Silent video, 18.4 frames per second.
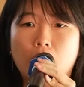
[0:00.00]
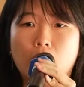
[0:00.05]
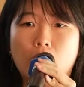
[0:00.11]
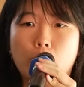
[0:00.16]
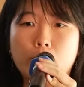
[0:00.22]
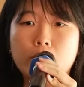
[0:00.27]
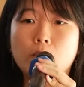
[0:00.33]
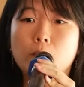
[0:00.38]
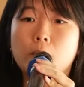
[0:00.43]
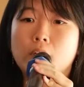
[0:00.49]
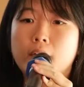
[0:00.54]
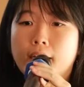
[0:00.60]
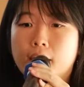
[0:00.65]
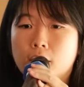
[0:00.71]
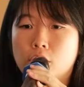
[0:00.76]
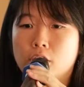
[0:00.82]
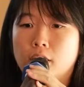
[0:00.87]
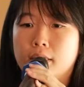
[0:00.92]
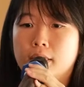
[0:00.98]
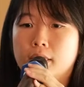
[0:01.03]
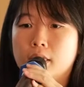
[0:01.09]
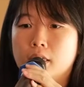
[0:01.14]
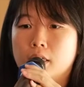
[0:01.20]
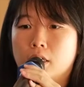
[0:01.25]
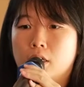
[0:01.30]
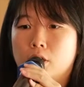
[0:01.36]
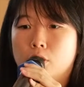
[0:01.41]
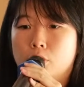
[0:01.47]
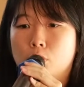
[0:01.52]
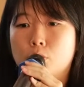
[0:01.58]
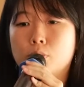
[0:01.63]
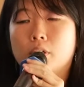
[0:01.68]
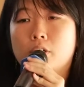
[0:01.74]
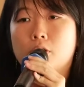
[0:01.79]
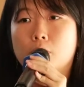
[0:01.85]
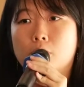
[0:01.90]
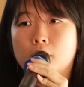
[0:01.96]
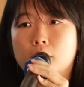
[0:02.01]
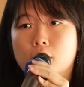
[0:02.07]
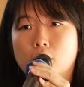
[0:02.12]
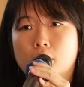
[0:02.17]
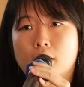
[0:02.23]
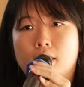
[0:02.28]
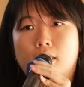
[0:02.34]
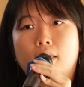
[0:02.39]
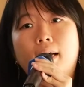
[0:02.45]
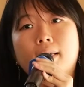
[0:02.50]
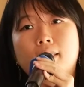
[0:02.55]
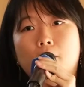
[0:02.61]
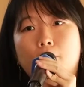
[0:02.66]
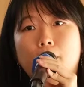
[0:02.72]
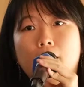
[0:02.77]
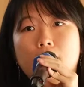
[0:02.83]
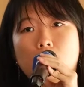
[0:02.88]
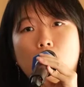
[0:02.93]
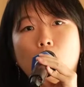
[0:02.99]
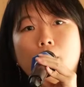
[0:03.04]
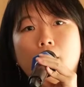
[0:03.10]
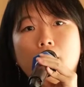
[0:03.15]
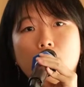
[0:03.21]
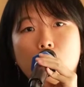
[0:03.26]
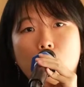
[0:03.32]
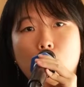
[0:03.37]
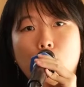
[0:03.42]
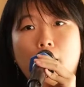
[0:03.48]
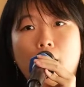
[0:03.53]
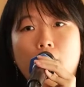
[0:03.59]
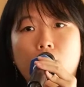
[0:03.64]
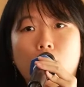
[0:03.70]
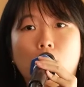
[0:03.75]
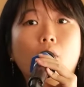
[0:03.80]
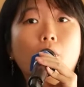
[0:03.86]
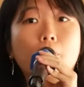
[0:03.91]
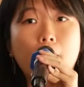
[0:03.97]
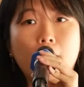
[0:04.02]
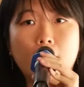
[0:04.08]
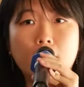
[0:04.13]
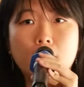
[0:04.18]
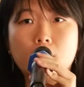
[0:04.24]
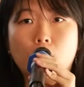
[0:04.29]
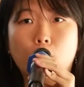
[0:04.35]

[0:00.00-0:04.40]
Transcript: we will actually do our due diligence and ask the person, okay, do you have a comment,